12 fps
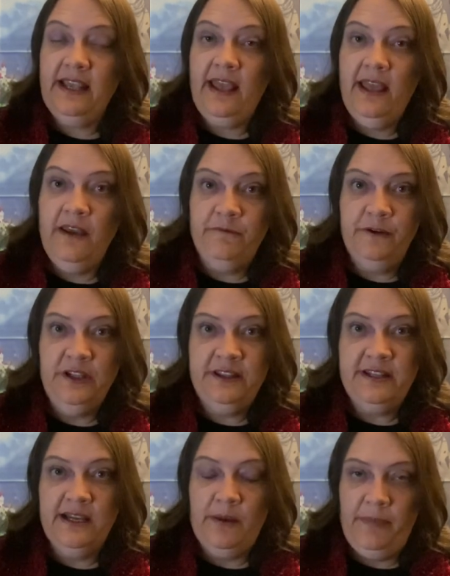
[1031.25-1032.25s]

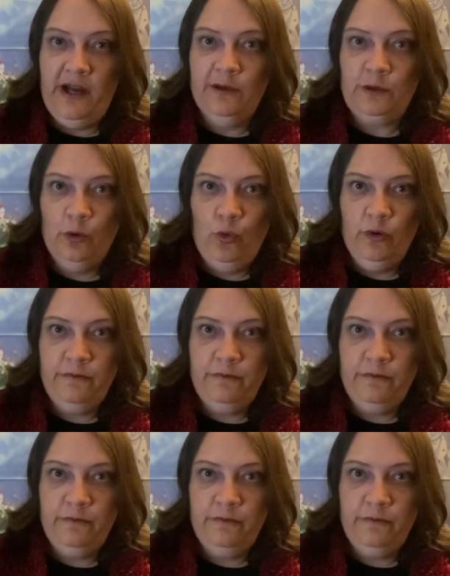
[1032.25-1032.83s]
everything about law